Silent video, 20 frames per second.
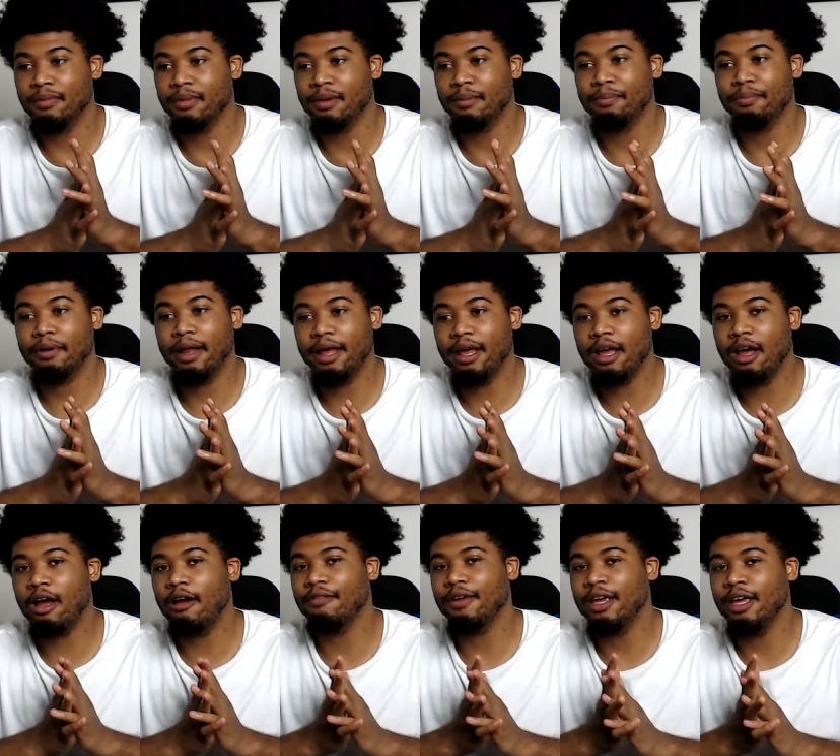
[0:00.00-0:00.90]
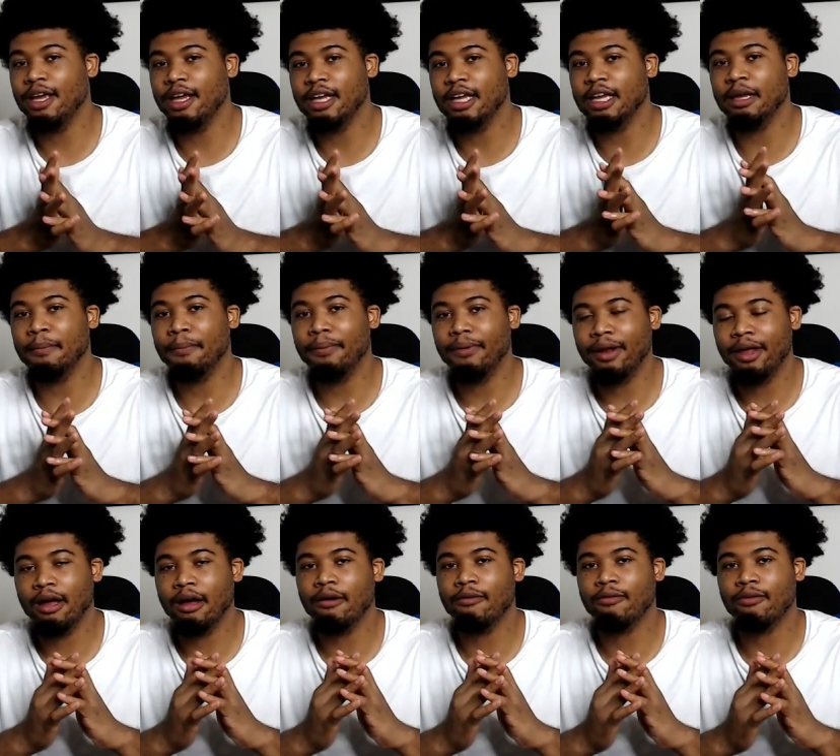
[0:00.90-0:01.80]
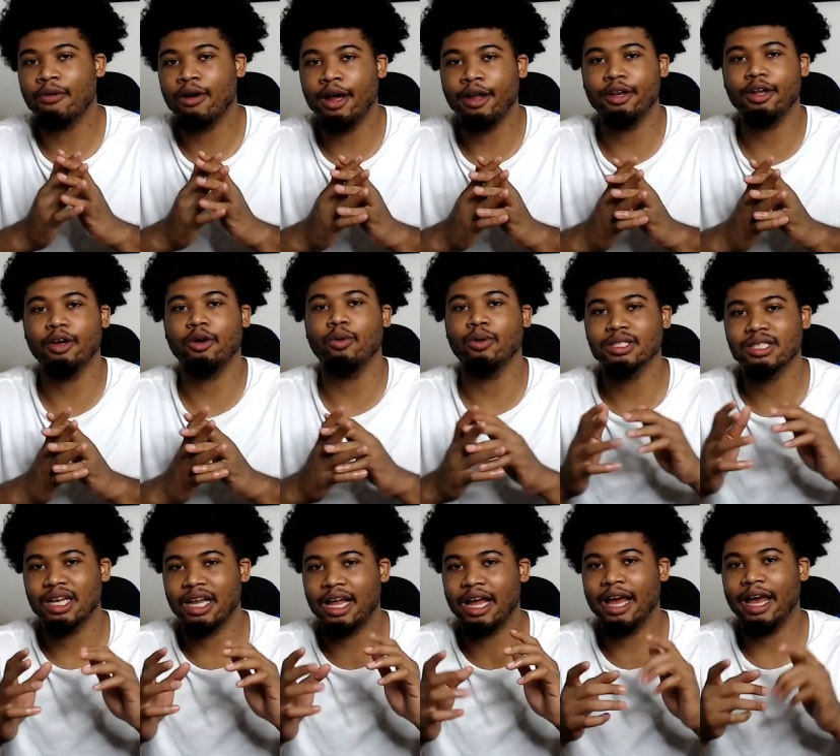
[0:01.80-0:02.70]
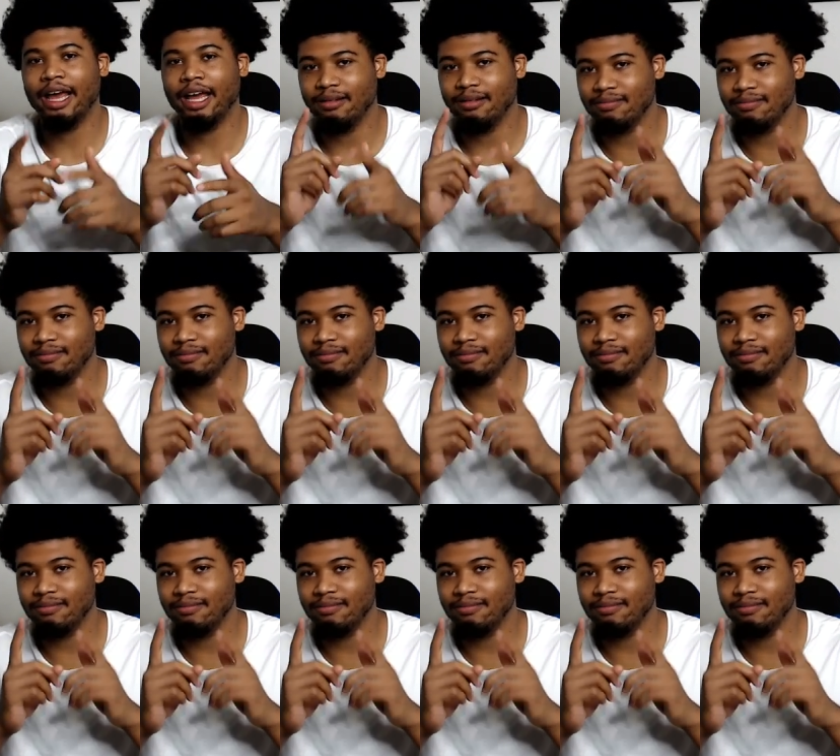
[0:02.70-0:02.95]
playoff Iggy and playoff Rondo is like